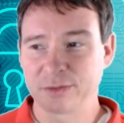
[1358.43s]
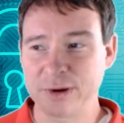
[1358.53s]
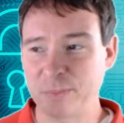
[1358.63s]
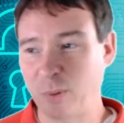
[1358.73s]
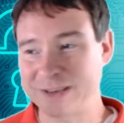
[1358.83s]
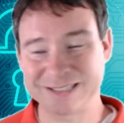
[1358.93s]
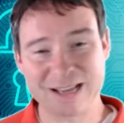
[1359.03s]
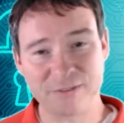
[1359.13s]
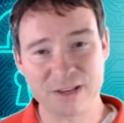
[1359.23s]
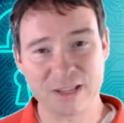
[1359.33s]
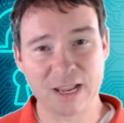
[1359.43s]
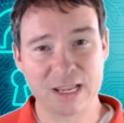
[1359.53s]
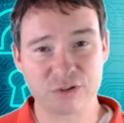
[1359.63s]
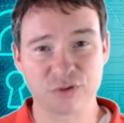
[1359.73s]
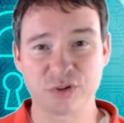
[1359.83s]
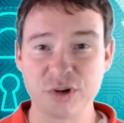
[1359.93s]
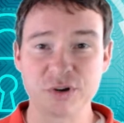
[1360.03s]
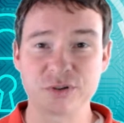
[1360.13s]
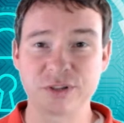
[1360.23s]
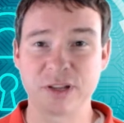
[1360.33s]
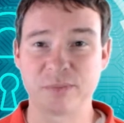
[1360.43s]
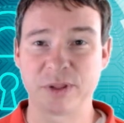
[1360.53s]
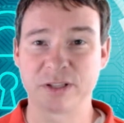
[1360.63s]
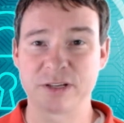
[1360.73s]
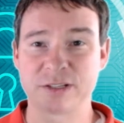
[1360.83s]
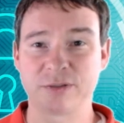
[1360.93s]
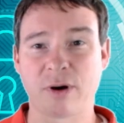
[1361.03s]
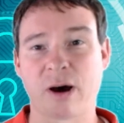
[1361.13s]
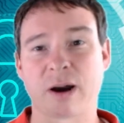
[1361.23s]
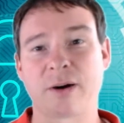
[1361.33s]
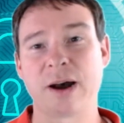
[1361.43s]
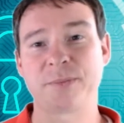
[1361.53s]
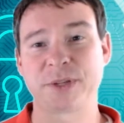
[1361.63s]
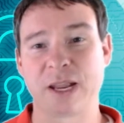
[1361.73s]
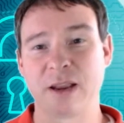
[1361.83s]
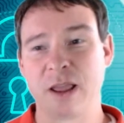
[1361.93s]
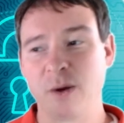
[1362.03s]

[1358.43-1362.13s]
3.7, they introduced the ability to auto-update.